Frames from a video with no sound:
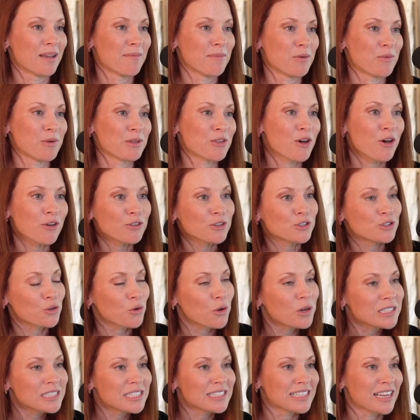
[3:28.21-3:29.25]
I mean, with all the
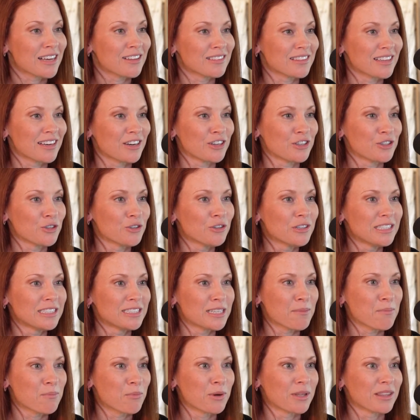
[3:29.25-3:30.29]
choices out there, you'll end
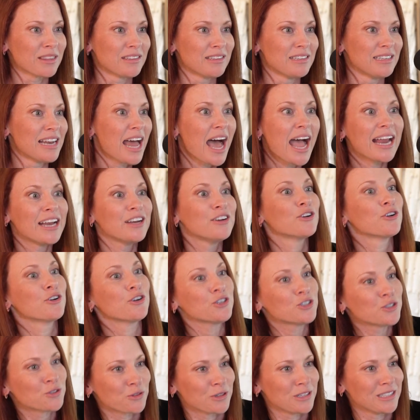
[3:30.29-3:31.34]
up with 9
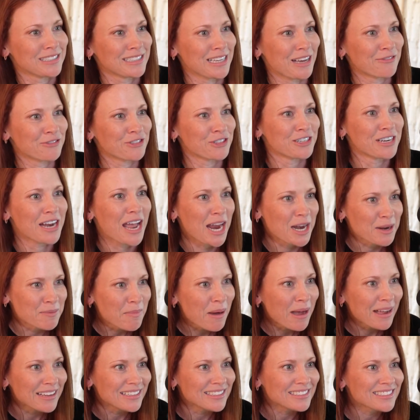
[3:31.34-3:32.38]
nurseries after 9
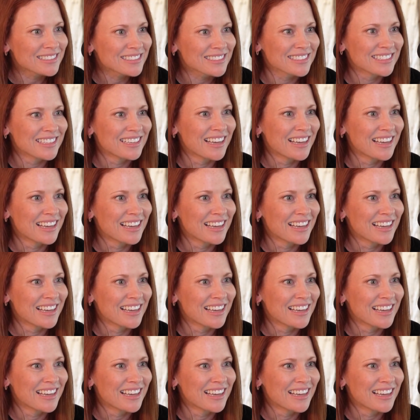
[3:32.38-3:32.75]
months